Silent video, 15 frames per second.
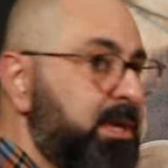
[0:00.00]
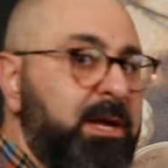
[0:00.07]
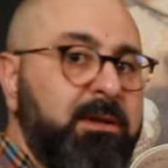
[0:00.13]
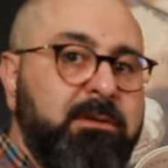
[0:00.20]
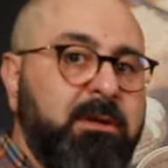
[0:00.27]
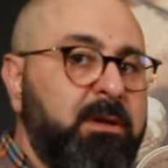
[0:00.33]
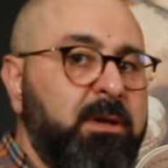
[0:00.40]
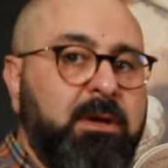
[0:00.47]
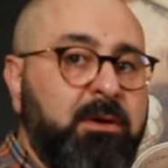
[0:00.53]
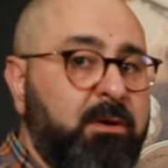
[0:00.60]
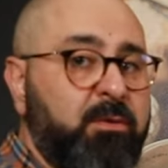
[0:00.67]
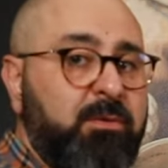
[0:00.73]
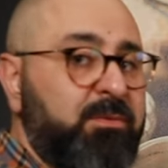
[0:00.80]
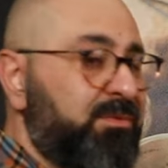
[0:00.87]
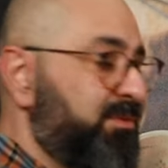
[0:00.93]
that
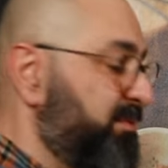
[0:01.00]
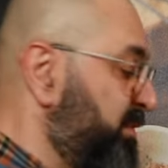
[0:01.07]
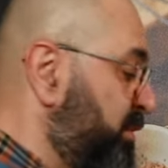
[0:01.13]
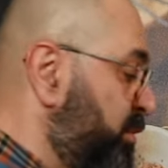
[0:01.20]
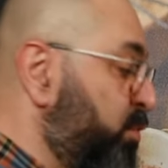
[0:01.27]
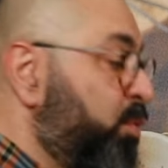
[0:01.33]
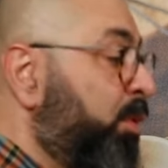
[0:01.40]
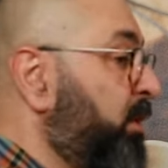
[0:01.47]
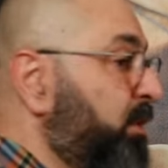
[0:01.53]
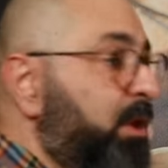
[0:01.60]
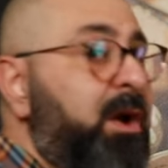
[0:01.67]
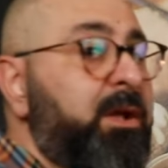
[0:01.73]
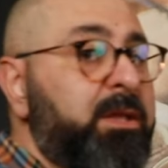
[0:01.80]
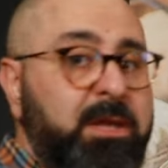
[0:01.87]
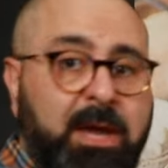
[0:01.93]
you will
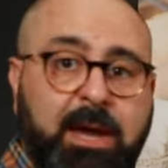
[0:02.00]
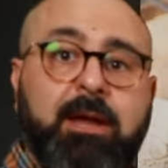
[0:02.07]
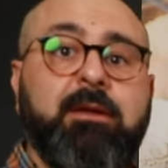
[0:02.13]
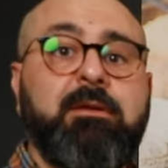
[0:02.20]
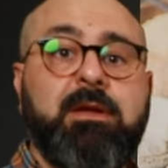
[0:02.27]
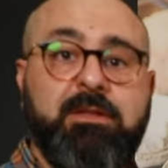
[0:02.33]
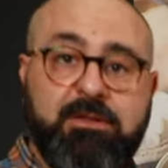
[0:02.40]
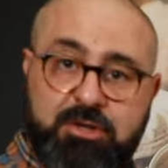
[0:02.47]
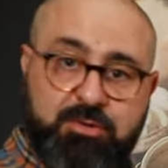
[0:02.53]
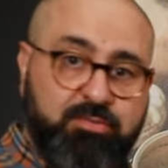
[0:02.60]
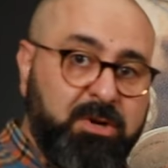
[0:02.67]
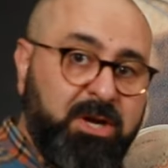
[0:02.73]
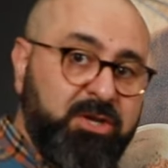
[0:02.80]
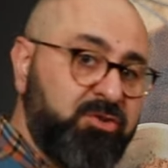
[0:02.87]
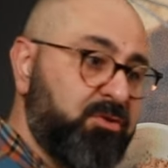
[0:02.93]
not get in this
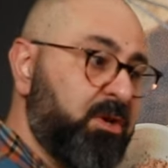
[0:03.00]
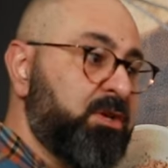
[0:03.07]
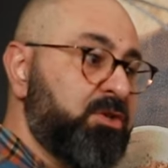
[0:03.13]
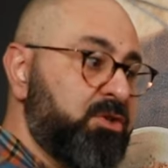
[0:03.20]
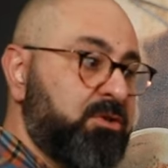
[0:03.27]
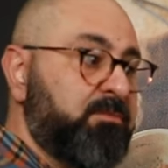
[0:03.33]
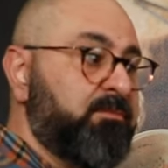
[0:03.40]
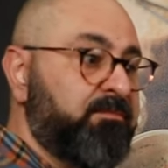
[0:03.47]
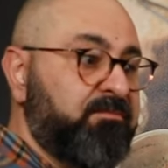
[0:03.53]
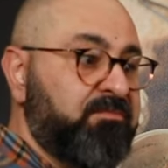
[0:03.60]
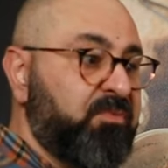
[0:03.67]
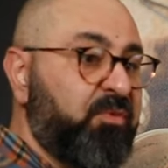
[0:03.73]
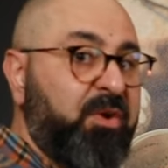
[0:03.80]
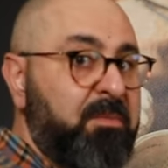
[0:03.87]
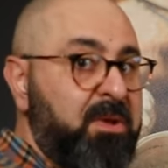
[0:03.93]
price range
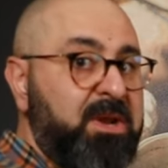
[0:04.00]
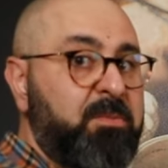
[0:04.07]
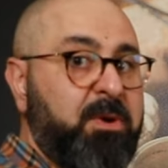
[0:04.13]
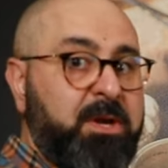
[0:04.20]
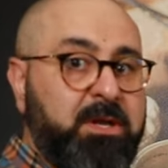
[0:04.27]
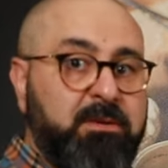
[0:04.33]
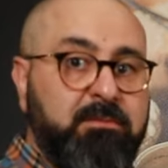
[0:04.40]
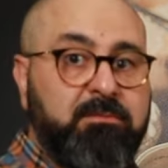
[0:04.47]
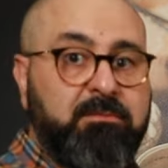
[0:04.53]
from anybody.